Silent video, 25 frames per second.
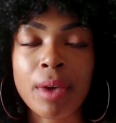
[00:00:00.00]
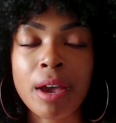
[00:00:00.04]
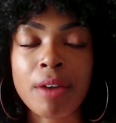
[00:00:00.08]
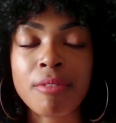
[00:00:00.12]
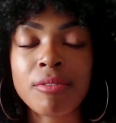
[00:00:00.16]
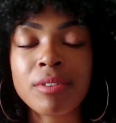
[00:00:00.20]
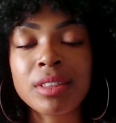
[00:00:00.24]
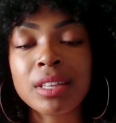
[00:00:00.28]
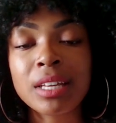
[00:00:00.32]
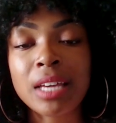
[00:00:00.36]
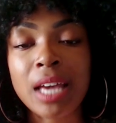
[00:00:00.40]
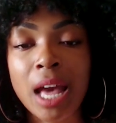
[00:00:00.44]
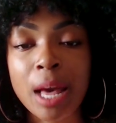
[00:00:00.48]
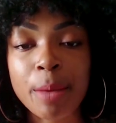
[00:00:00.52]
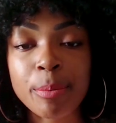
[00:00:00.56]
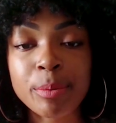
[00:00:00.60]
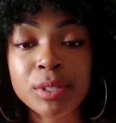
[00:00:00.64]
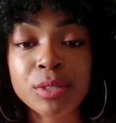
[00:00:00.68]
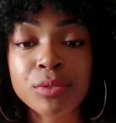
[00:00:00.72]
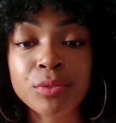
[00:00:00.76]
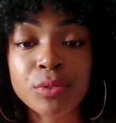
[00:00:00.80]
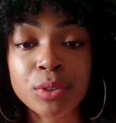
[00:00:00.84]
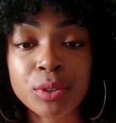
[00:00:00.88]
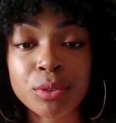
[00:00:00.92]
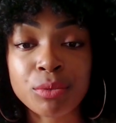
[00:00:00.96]
Everything
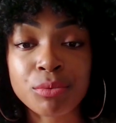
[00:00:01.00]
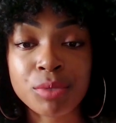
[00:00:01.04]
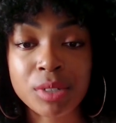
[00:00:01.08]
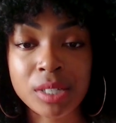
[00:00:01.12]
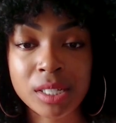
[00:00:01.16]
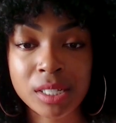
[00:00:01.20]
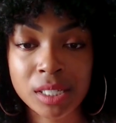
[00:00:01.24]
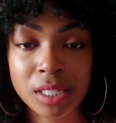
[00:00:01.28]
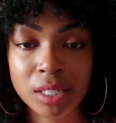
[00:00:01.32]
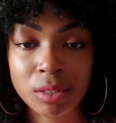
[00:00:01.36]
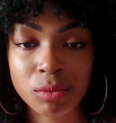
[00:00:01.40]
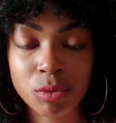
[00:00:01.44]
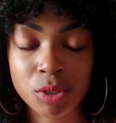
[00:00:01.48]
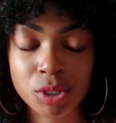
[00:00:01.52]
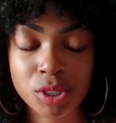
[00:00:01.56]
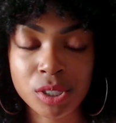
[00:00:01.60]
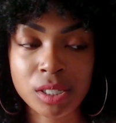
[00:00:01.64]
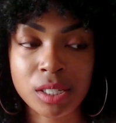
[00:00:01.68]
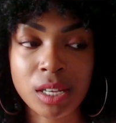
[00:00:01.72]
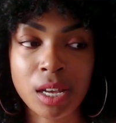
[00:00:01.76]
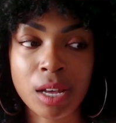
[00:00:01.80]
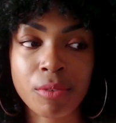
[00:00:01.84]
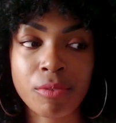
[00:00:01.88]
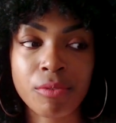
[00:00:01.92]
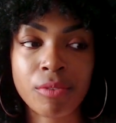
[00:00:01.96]
happens for a reason, which
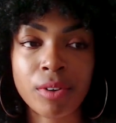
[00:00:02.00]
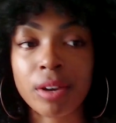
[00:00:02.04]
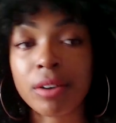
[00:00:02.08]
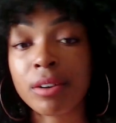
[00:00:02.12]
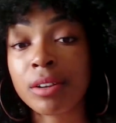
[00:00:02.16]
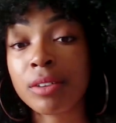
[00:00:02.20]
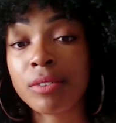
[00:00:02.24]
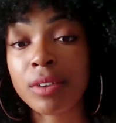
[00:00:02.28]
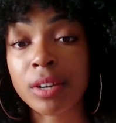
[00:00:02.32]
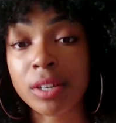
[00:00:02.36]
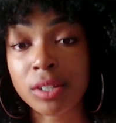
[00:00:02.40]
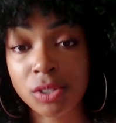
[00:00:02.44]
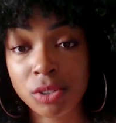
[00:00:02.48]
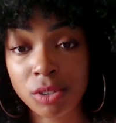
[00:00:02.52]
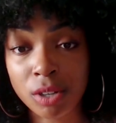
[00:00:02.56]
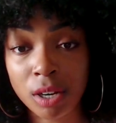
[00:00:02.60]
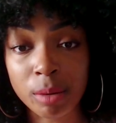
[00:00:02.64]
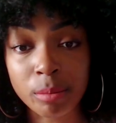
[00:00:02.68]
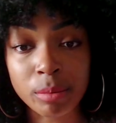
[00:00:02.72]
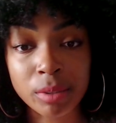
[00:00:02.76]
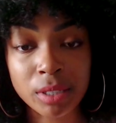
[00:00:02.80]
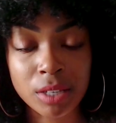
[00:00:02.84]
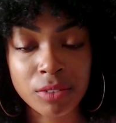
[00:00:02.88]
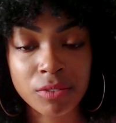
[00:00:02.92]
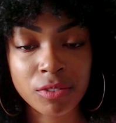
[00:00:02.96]
is a very, very
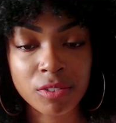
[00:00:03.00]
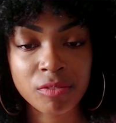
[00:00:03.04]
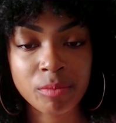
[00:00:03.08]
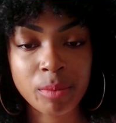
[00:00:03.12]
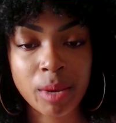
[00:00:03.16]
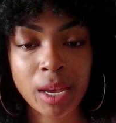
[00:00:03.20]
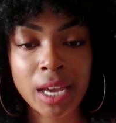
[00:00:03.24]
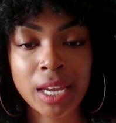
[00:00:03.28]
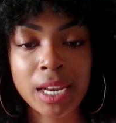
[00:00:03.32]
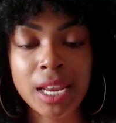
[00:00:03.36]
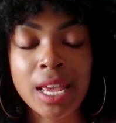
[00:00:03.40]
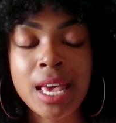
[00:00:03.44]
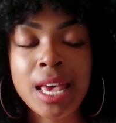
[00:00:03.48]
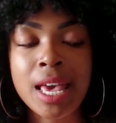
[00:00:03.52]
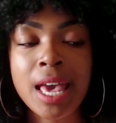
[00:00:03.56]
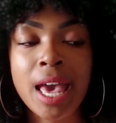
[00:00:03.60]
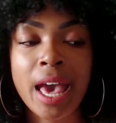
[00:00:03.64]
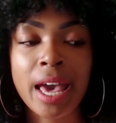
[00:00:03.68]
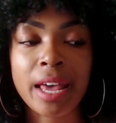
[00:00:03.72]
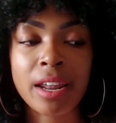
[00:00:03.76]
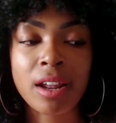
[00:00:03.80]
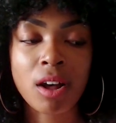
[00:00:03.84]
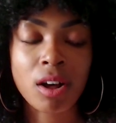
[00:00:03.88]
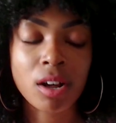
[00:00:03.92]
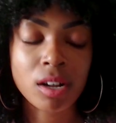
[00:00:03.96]
strong belief of mine,
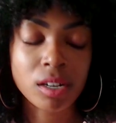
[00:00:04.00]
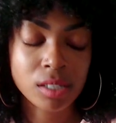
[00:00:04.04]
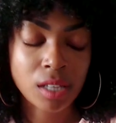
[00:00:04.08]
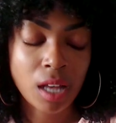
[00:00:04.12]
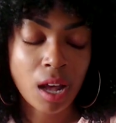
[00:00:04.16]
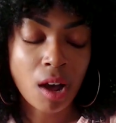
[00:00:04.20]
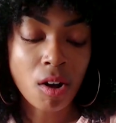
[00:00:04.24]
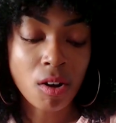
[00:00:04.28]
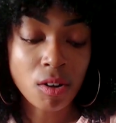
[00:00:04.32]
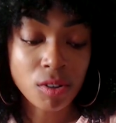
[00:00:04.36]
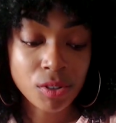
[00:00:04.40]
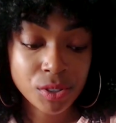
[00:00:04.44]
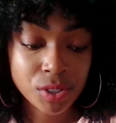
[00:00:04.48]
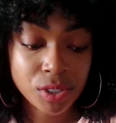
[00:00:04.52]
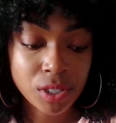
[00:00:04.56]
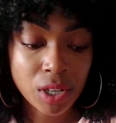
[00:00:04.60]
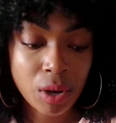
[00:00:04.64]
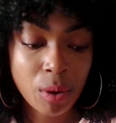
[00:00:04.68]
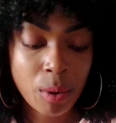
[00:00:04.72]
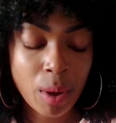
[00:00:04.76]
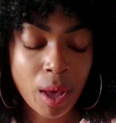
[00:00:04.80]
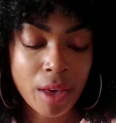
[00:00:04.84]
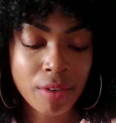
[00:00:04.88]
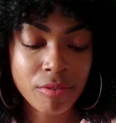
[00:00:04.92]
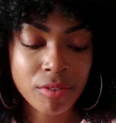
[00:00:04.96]
and
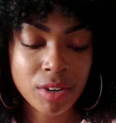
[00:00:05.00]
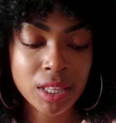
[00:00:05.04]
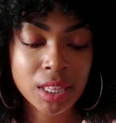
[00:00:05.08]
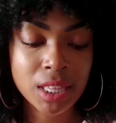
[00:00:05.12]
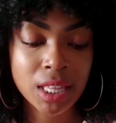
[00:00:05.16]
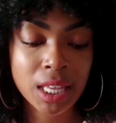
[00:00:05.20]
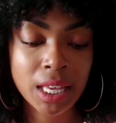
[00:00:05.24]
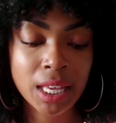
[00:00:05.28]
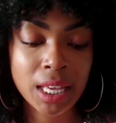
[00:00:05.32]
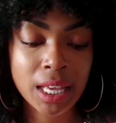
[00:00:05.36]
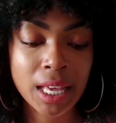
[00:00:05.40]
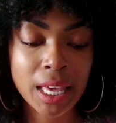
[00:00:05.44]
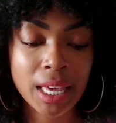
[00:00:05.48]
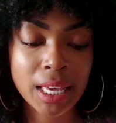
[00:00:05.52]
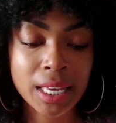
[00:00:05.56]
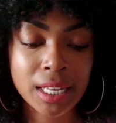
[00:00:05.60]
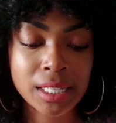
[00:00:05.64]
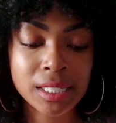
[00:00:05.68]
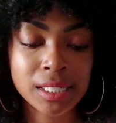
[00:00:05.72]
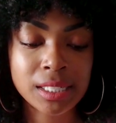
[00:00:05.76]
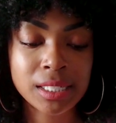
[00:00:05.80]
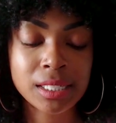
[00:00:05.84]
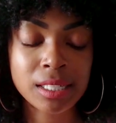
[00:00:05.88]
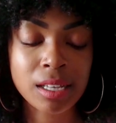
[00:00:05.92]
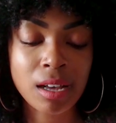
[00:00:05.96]
also everything
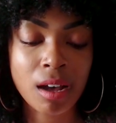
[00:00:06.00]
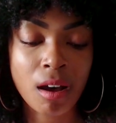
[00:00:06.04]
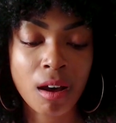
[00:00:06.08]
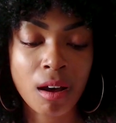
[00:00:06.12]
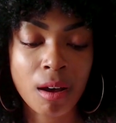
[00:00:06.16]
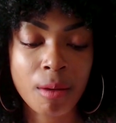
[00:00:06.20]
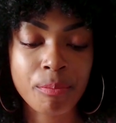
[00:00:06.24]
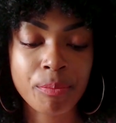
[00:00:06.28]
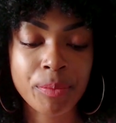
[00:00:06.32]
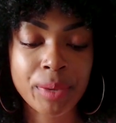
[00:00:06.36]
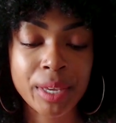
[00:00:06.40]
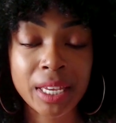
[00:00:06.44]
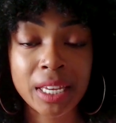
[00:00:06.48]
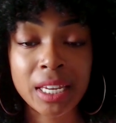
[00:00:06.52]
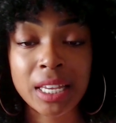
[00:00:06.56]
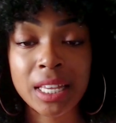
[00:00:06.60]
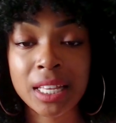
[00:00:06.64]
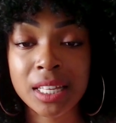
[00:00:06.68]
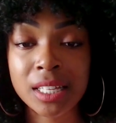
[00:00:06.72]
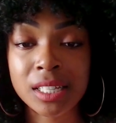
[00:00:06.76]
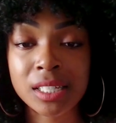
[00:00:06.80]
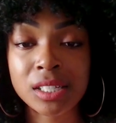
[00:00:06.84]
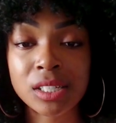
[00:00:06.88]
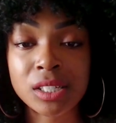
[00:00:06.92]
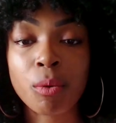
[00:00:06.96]
is um, in
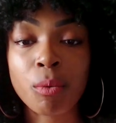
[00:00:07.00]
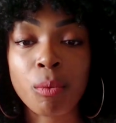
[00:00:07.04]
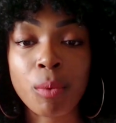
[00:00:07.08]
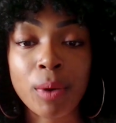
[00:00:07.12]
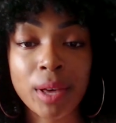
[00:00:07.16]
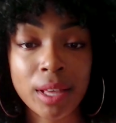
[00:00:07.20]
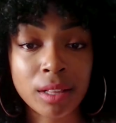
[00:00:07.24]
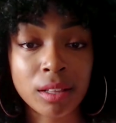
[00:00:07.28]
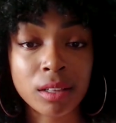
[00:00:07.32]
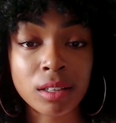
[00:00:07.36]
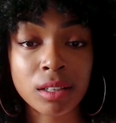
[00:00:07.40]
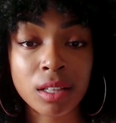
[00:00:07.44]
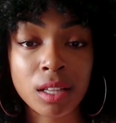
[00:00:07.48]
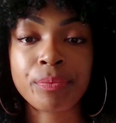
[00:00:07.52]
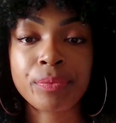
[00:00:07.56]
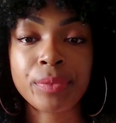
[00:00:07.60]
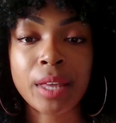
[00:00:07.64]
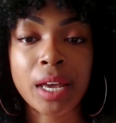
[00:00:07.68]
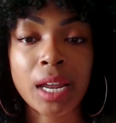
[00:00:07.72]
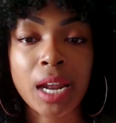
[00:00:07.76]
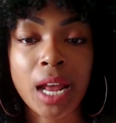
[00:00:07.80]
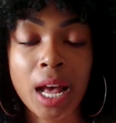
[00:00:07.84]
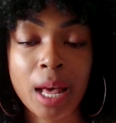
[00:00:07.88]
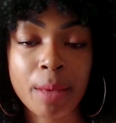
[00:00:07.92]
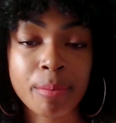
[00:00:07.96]
His will
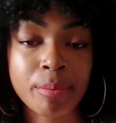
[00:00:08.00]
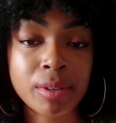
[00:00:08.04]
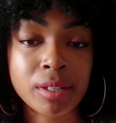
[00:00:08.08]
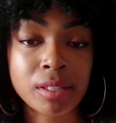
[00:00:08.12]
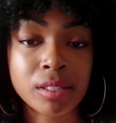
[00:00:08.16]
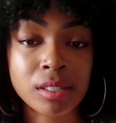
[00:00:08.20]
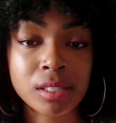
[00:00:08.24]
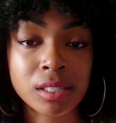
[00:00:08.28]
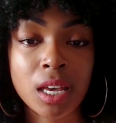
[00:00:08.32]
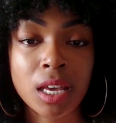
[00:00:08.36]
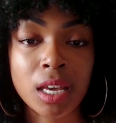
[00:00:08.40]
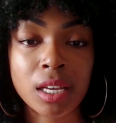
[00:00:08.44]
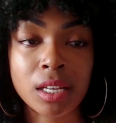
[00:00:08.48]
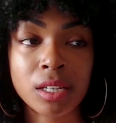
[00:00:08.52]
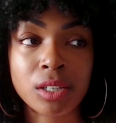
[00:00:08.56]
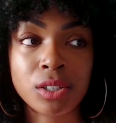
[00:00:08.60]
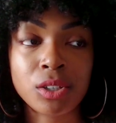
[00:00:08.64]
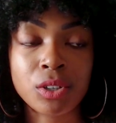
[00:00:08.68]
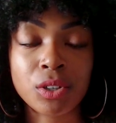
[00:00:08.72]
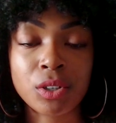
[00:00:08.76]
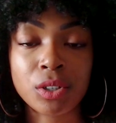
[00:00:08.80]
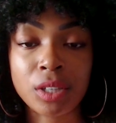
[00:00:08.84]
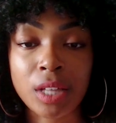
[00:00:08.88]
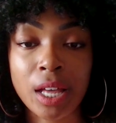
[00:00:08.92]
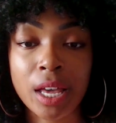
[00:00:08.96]
that happens in
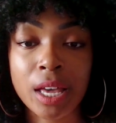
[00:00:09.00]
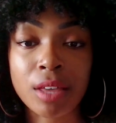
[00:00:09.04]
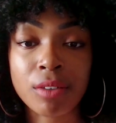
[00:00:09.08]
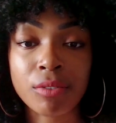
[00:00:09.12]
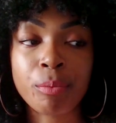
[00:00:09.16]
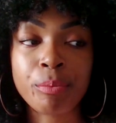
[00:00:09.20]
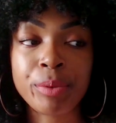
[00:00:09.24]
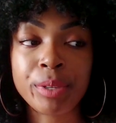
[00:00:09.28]
your life.